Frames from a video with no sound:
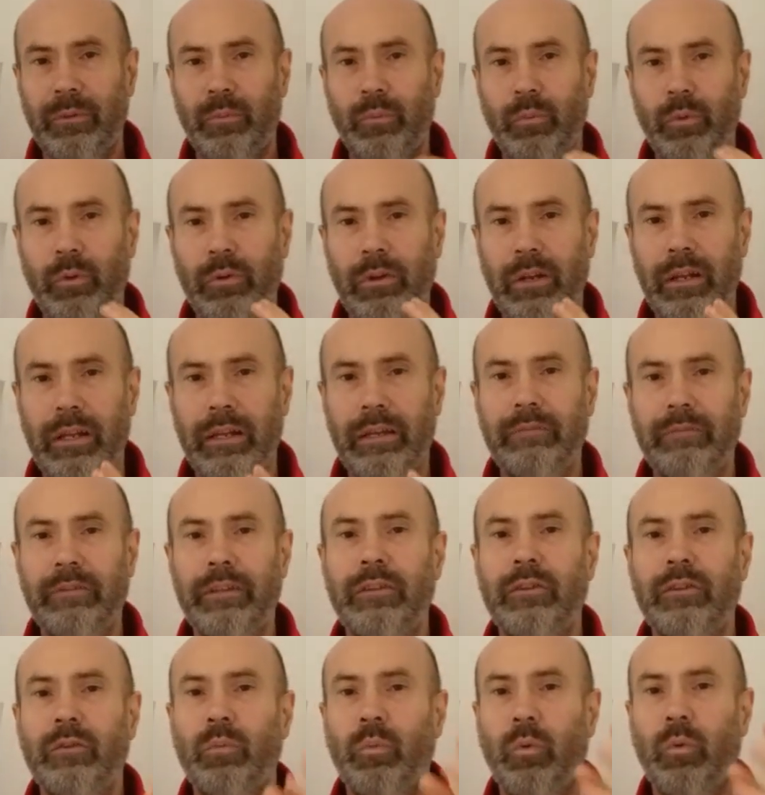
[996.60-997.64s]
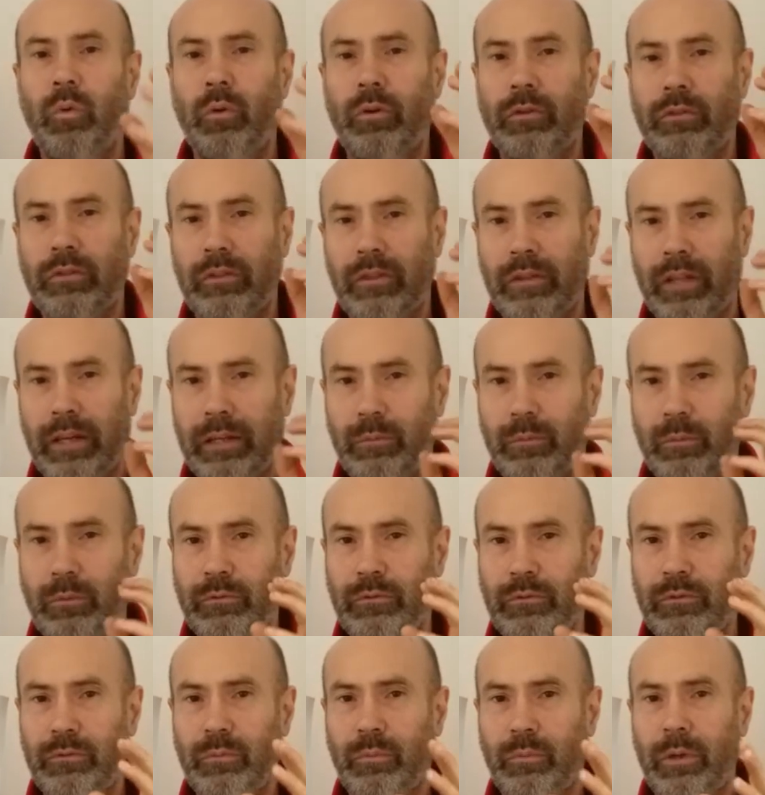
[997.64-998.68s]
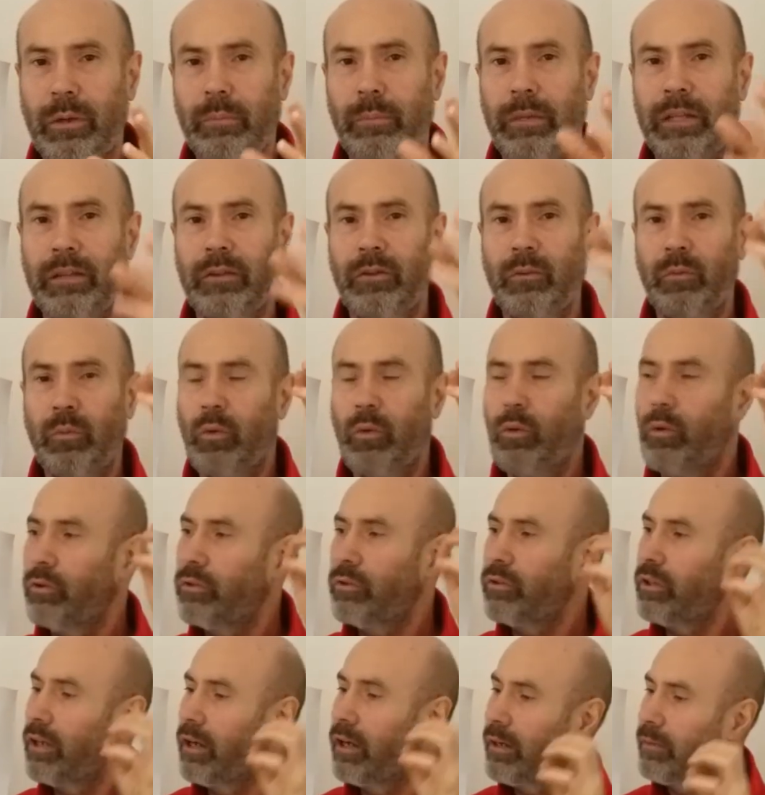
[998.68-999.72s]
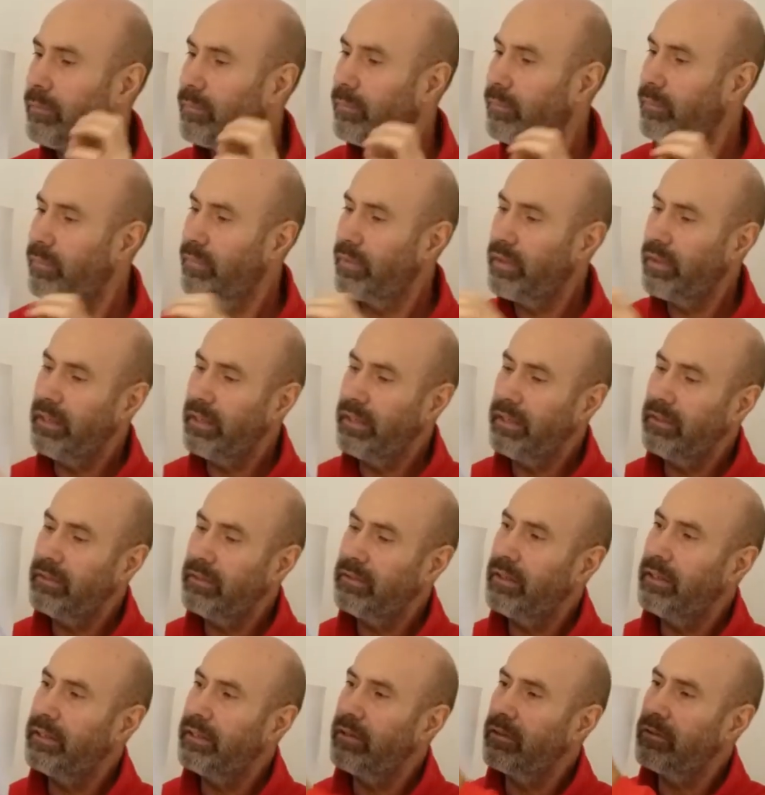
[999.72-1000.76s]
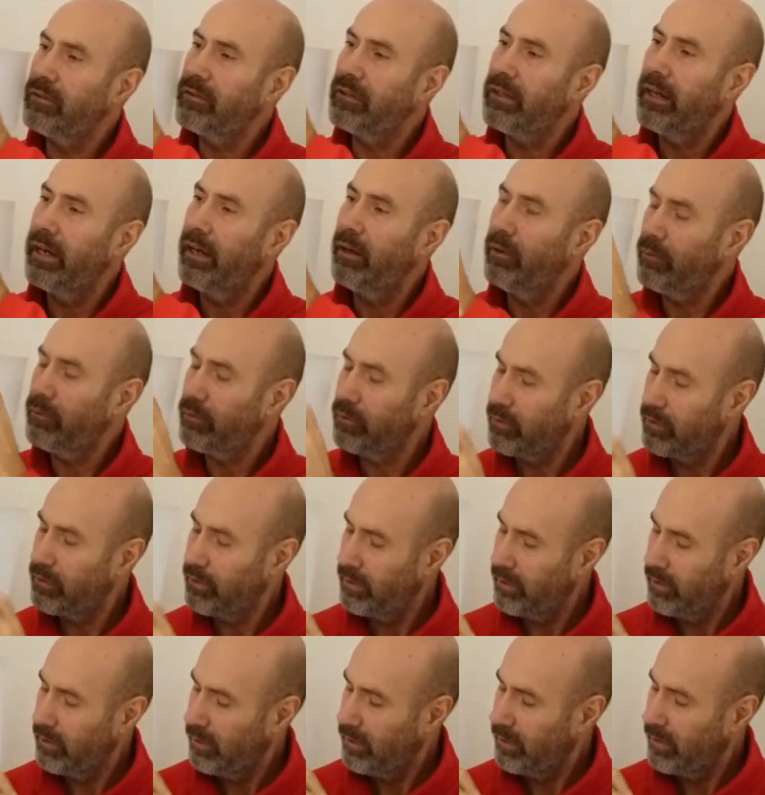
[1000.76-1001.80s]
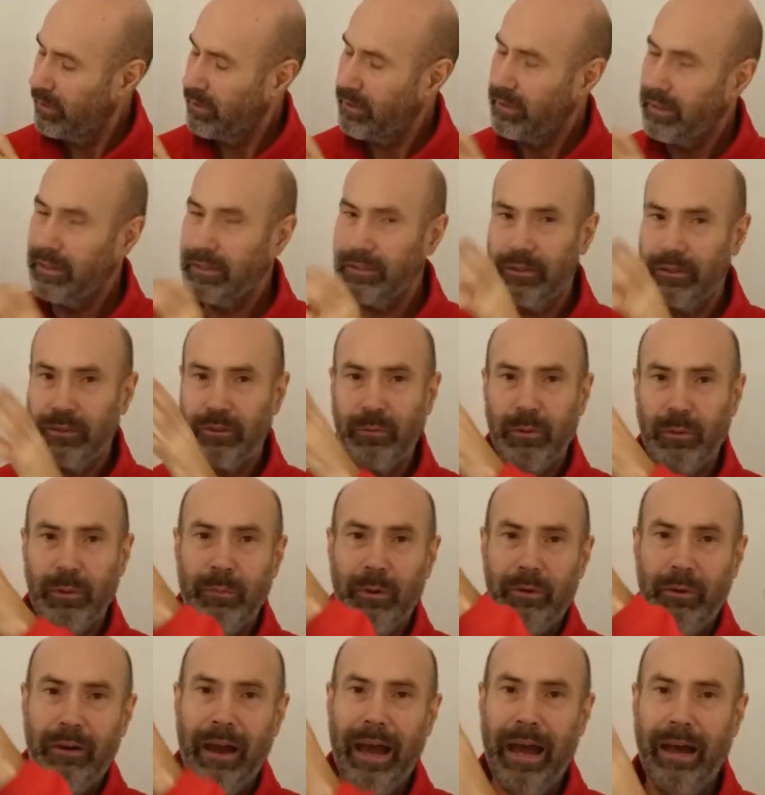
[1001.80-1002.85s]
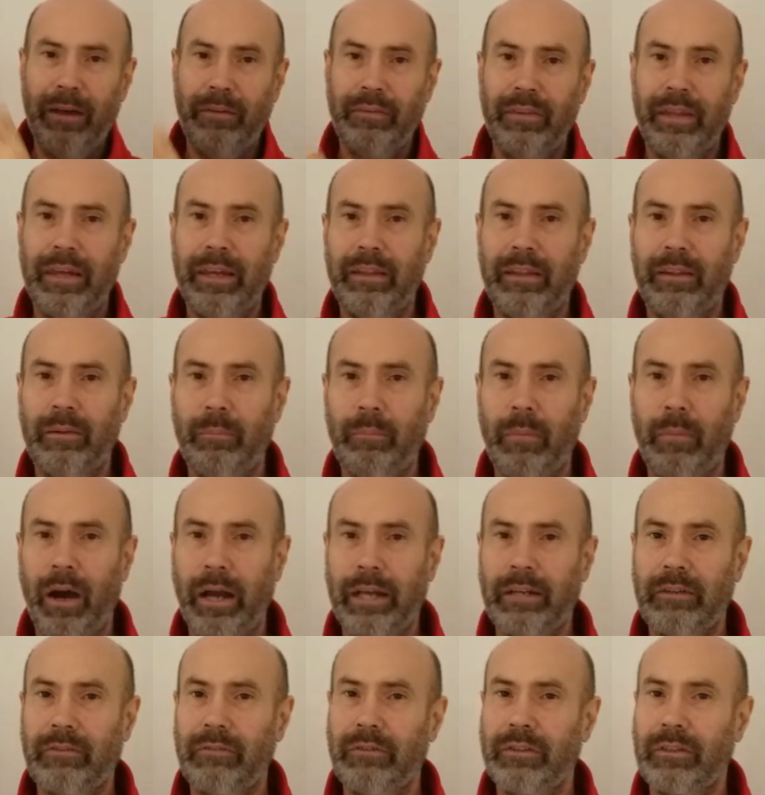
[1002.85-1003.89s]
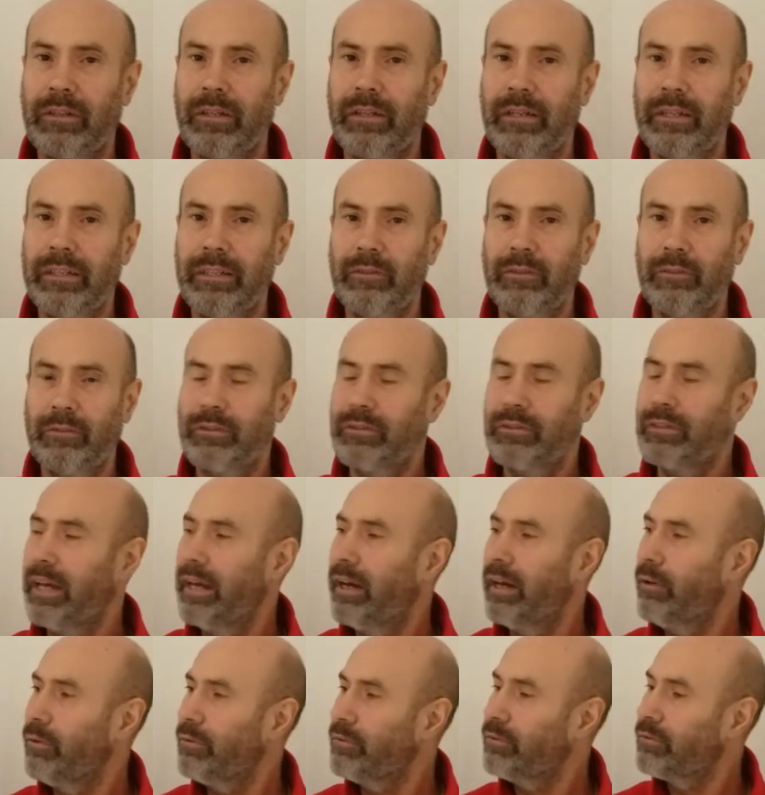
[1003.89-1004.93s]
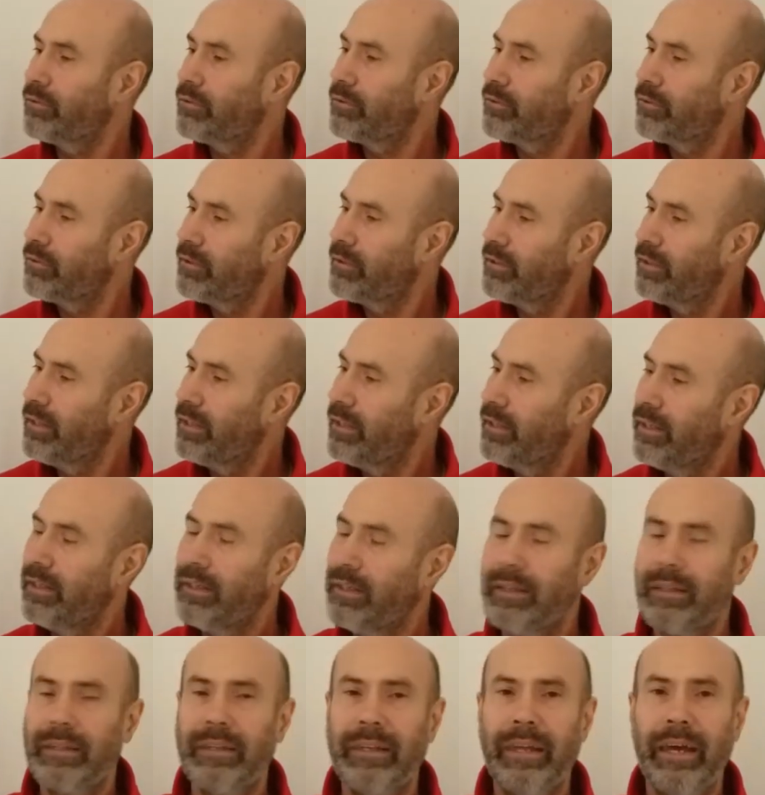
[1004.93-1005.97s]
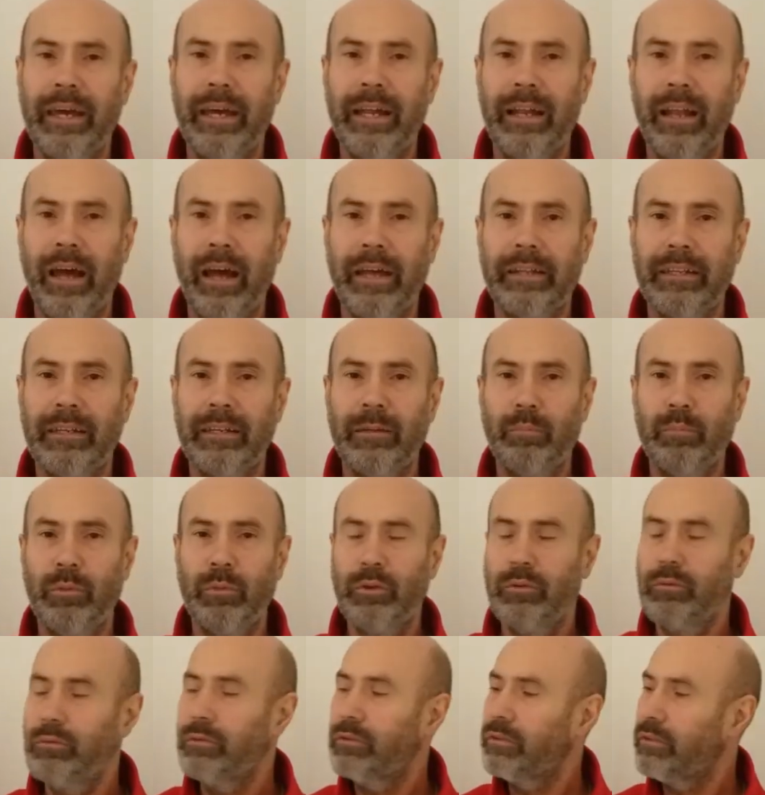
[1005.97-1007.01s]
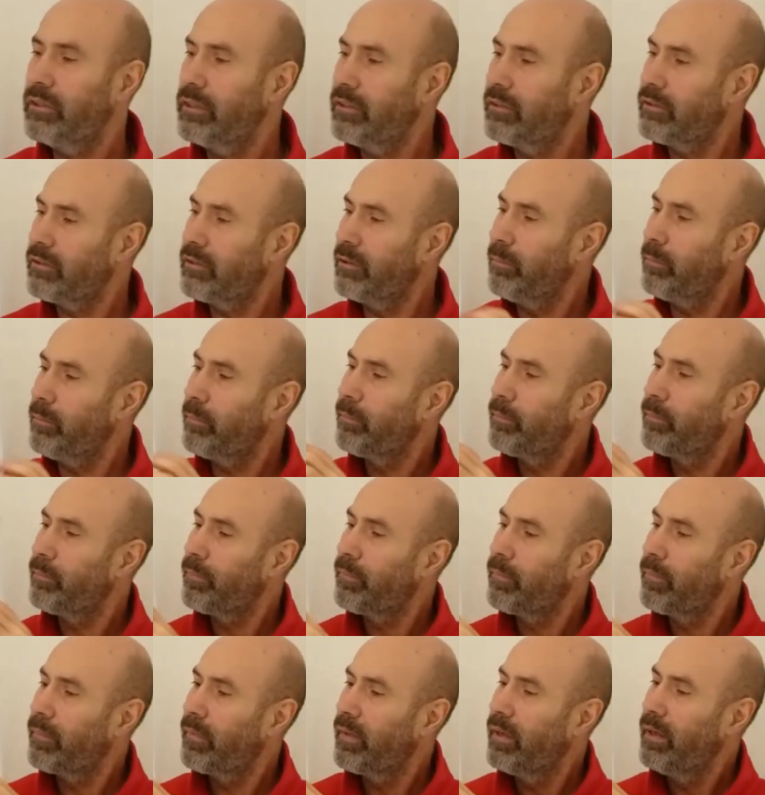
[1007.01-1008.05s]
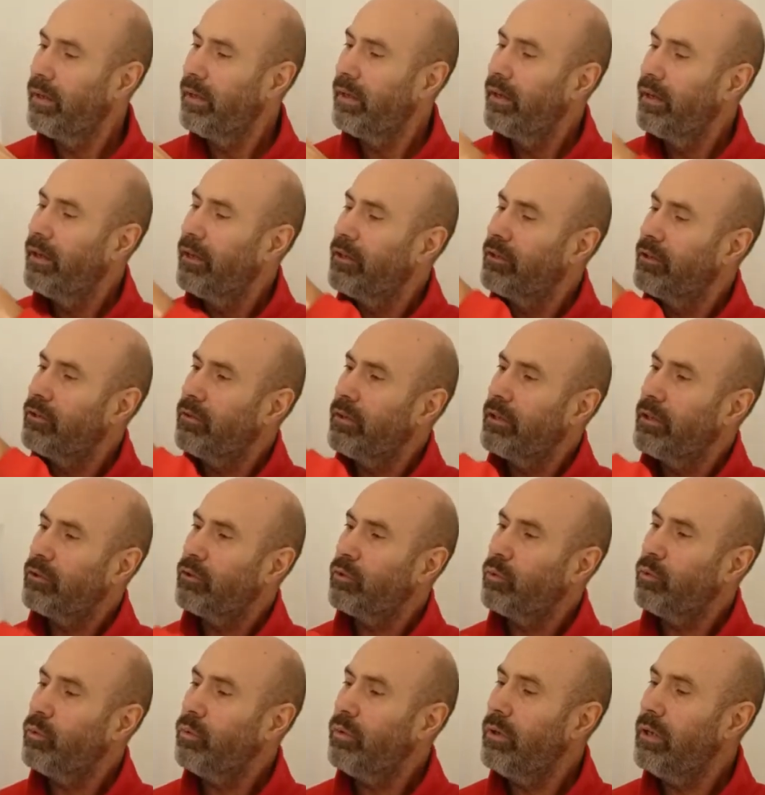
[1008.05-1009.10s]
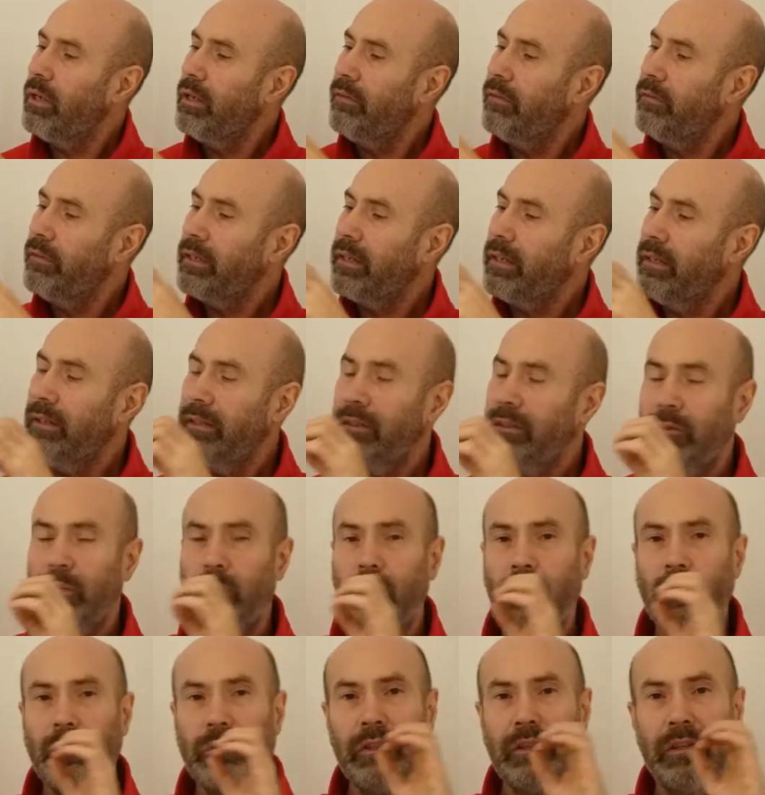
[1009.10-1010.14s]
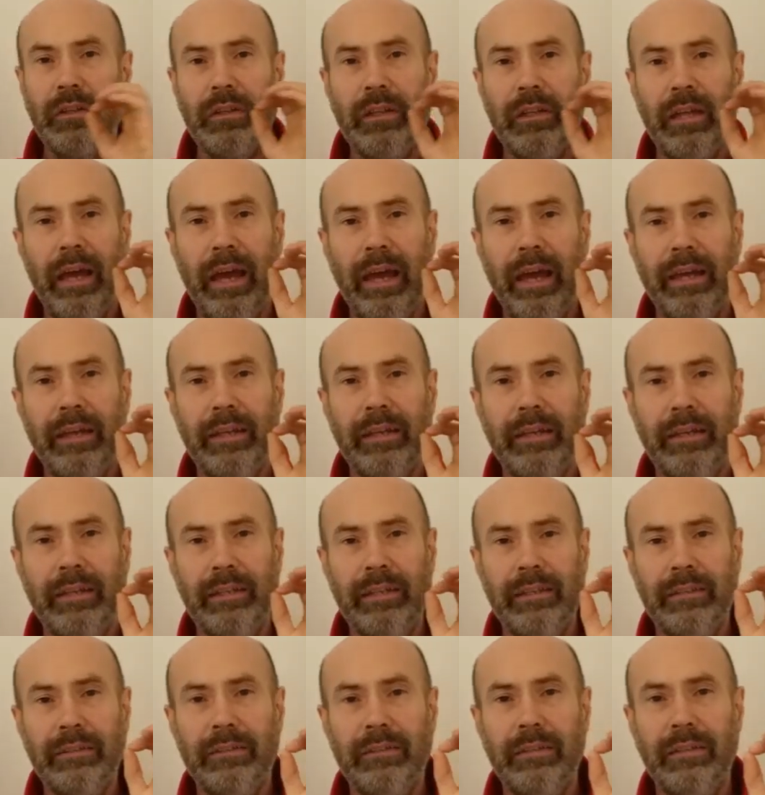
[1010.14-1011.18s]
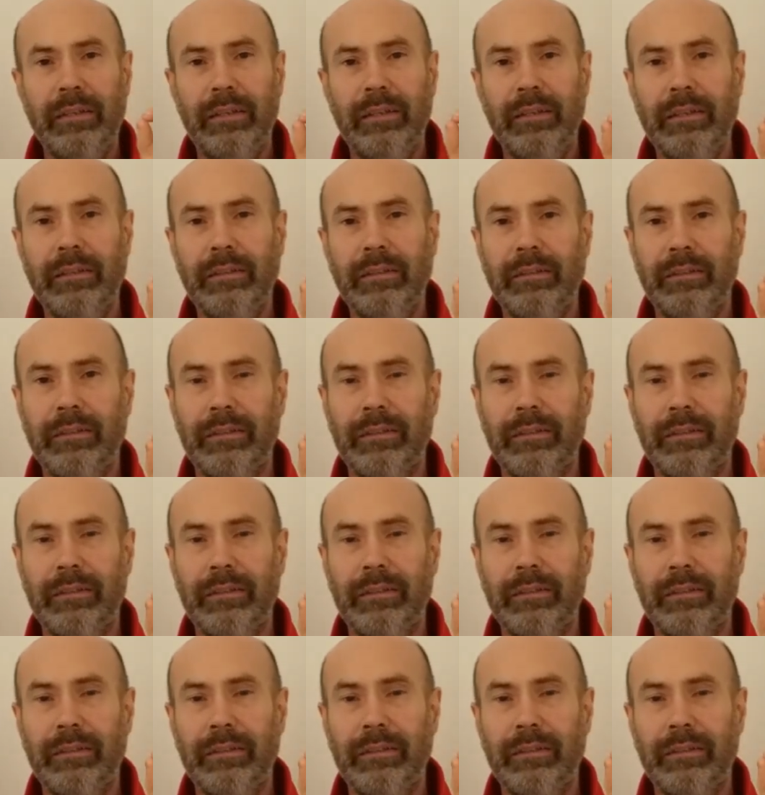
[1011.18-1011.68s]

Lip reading: will live in the water, they will swim in the water. These little cells, they swim around, they're the microglial cells. They're like the immune system. So it's all living in this water. They're eating